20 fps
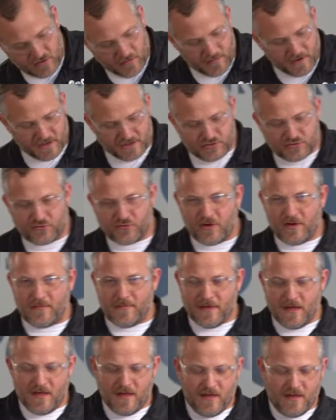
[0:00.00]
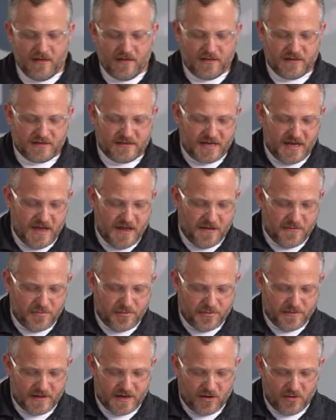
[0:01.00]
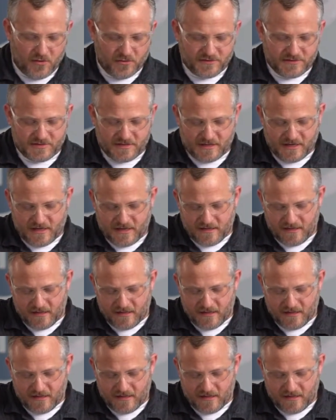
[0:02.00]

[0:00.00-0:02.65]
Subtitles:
I'm going to trim the tape that holds the